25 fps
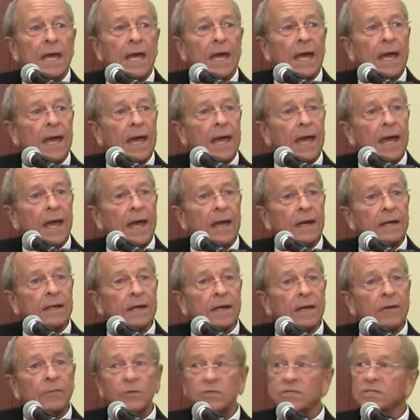and
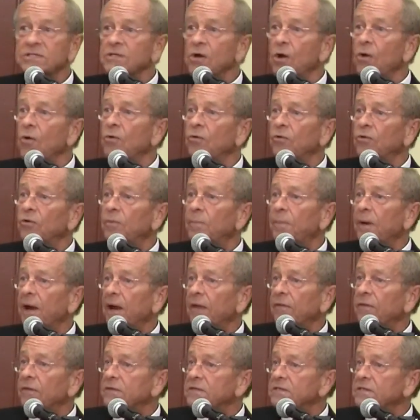which is owned
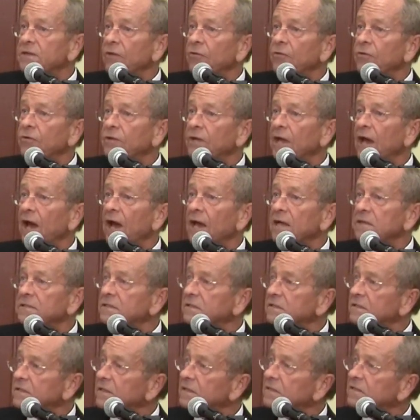by the Southern
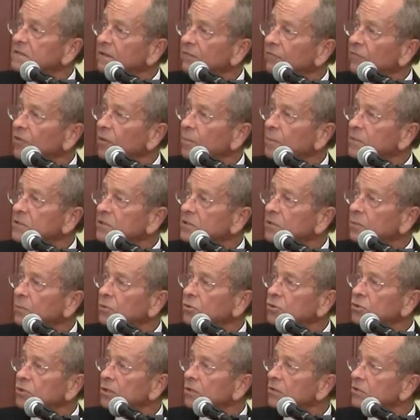Diocese of the Episcopal
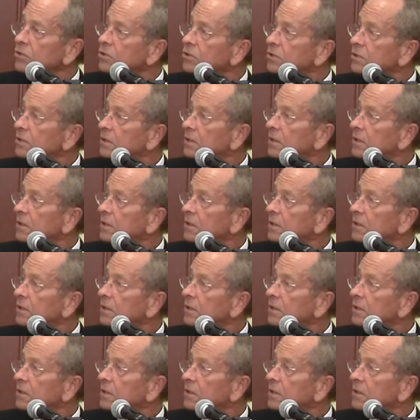Church.